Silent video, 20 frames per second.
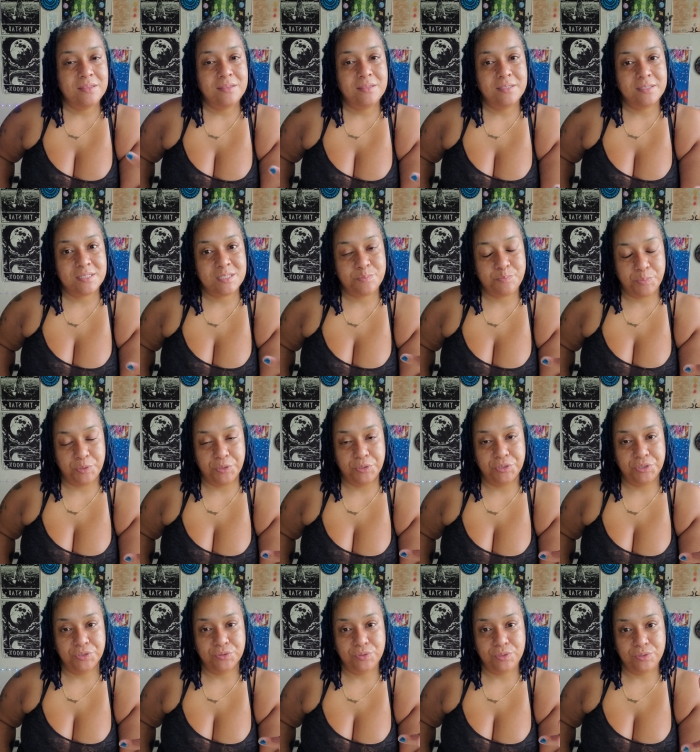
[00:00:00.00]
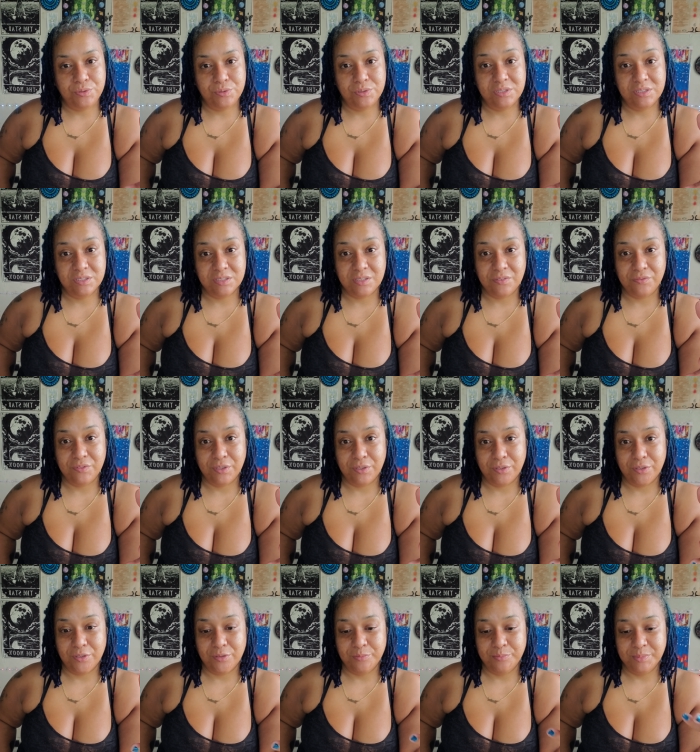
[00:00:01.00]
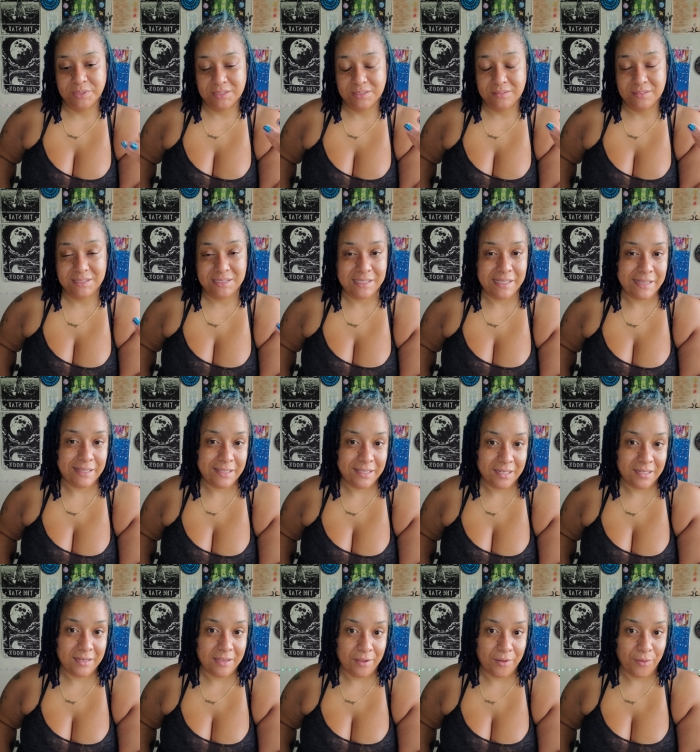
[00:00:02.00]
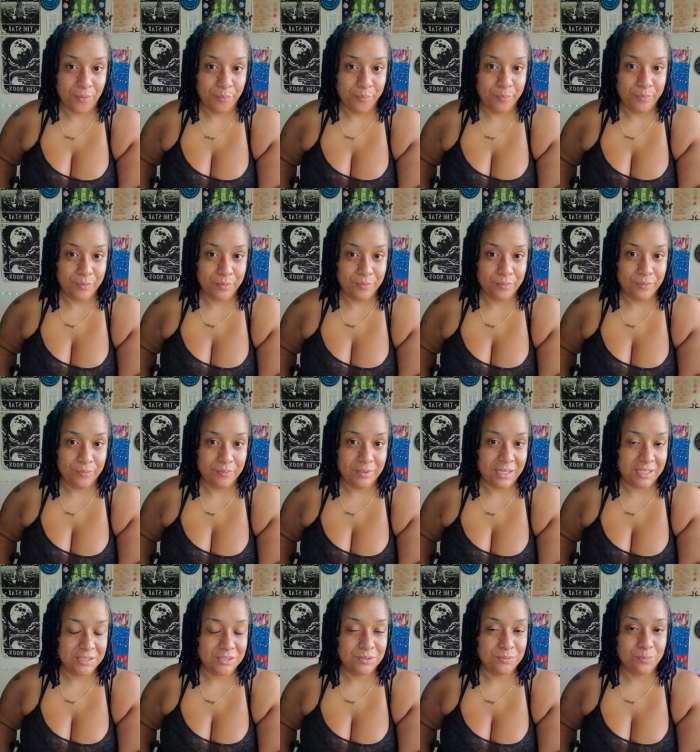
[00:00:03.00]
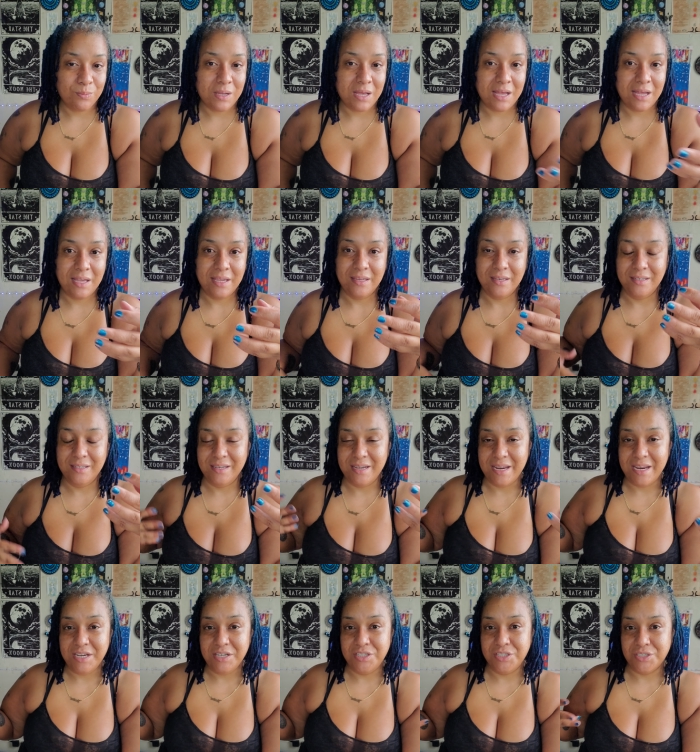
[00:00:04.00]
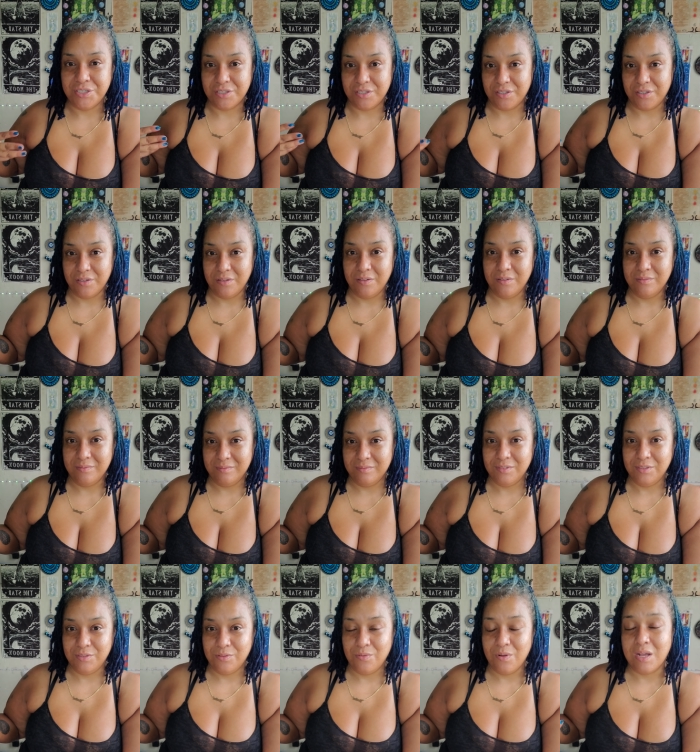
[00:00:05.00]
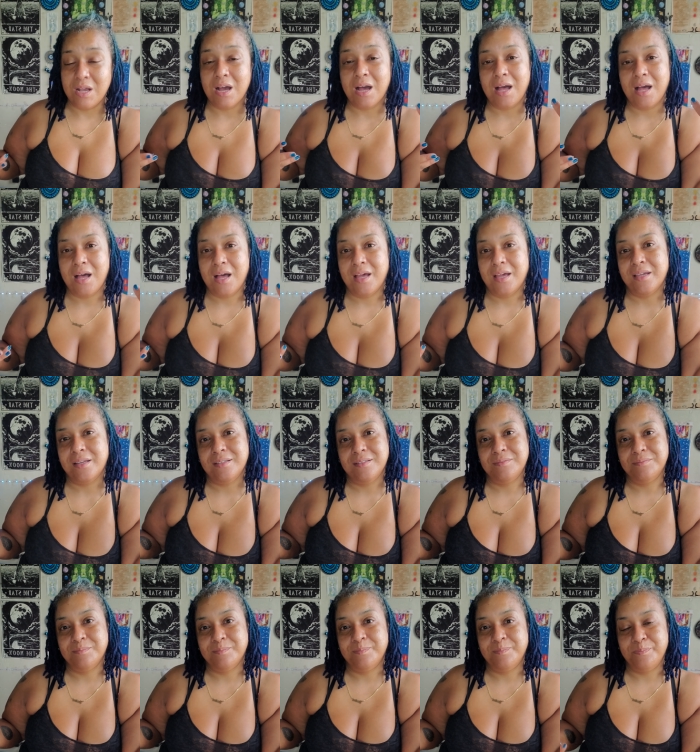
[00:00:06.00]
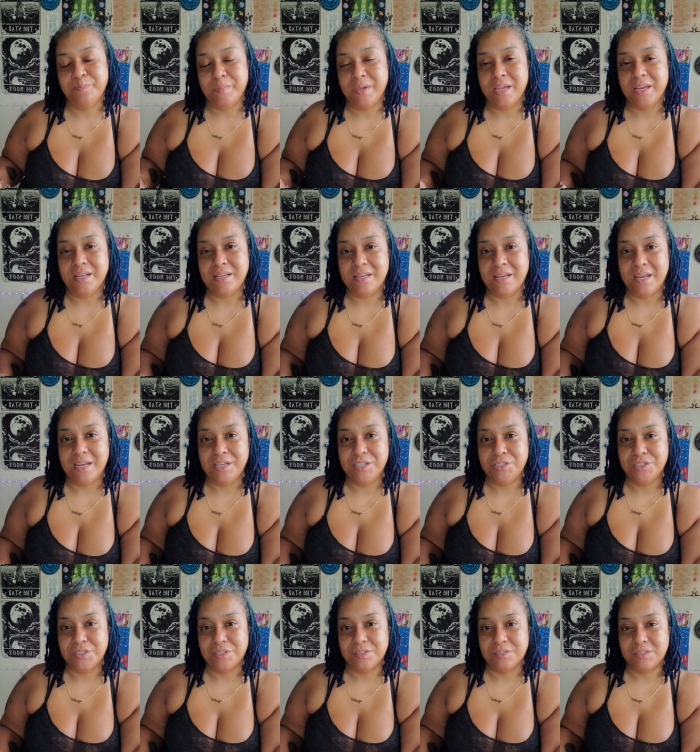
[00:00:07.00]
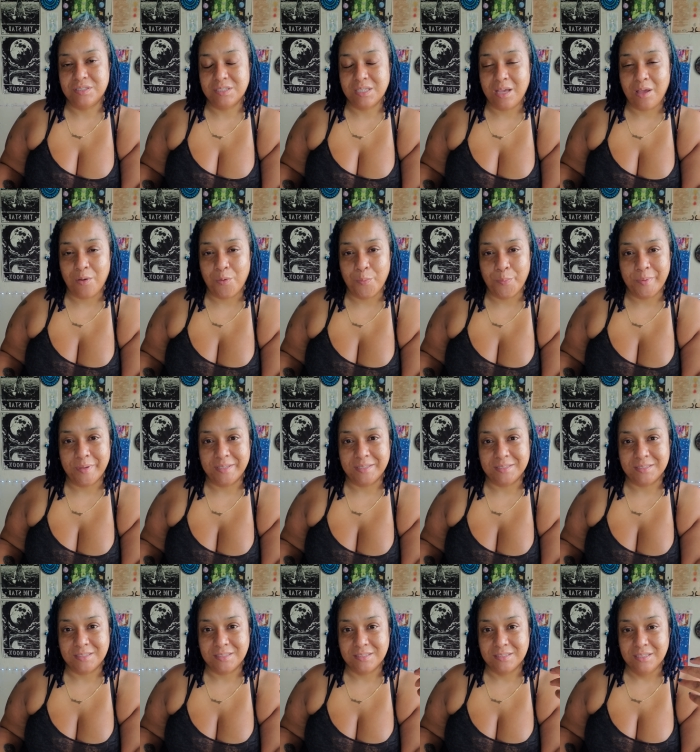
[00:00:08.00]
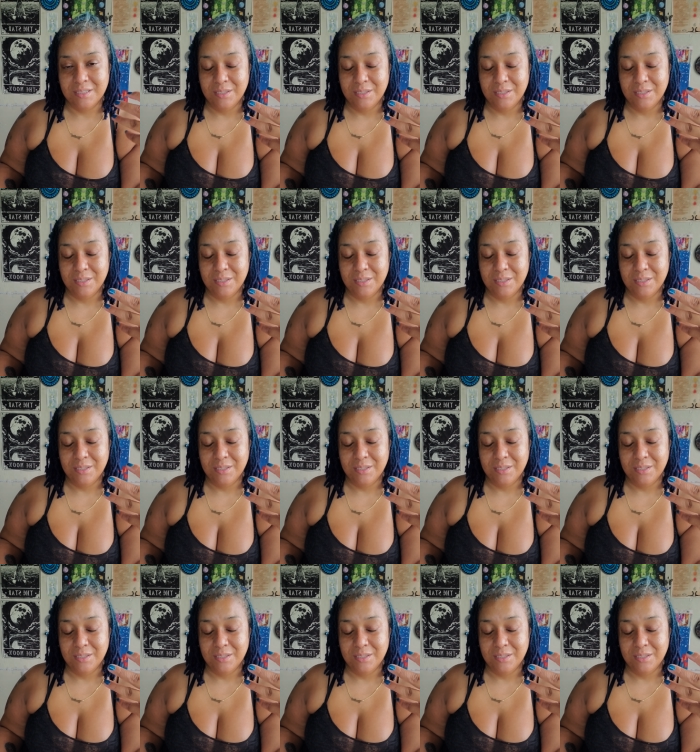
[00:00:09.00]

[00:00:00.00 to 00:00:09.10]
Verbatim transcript: the spiritual uses of the herbs, they can help you. That's why nature, you know, God made nature to help us